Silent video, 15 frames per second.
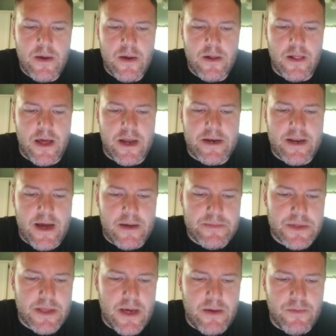lot of
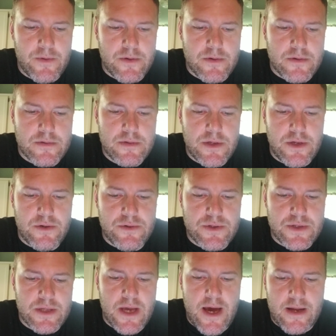times they will
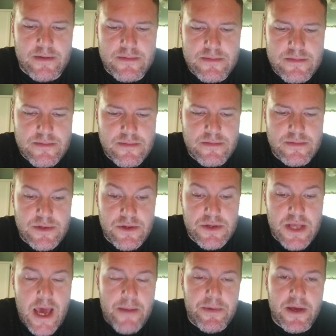use the
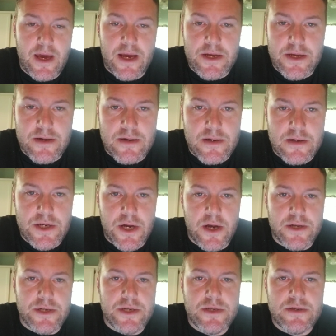application to
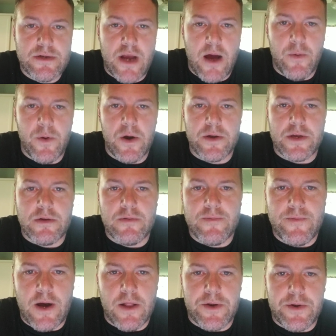judge how well you
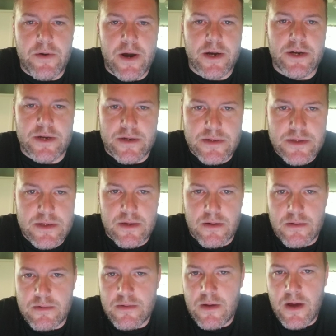follow directions.
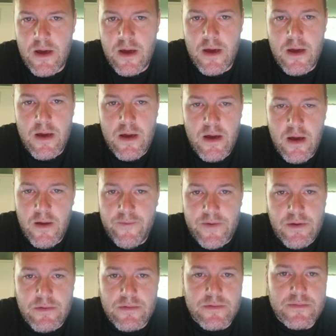So if
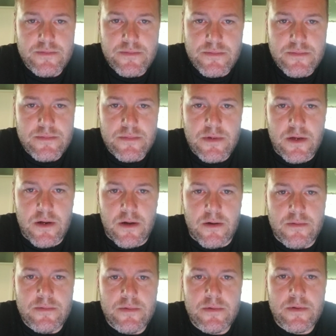you
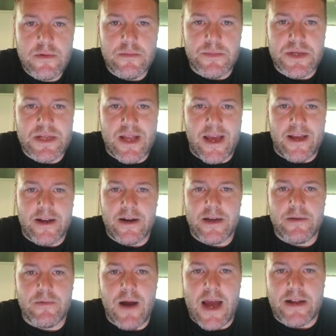mistakenly
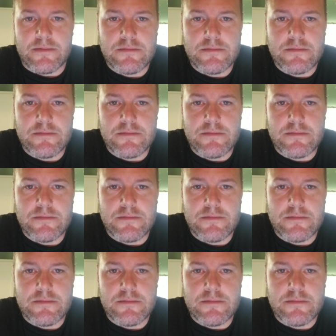write